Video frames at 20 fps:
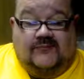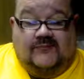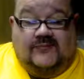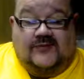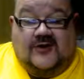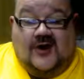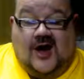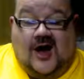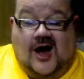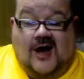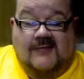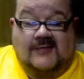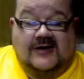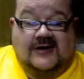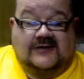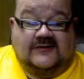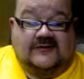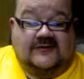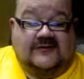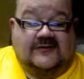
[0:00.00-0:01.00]

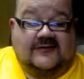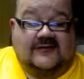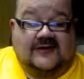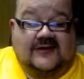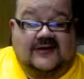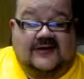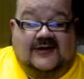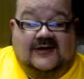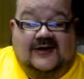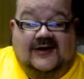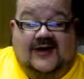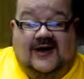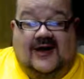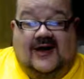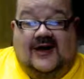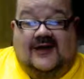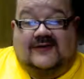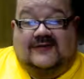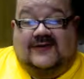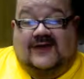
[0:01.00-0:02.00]
comet
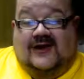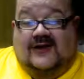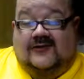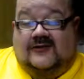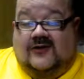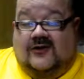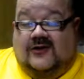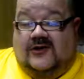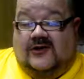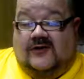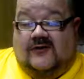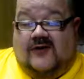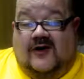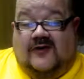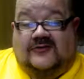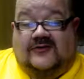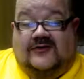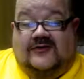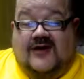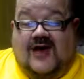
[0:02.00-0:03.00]
and San Antonio across
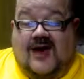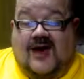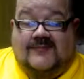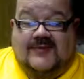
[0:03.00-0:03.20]
the top.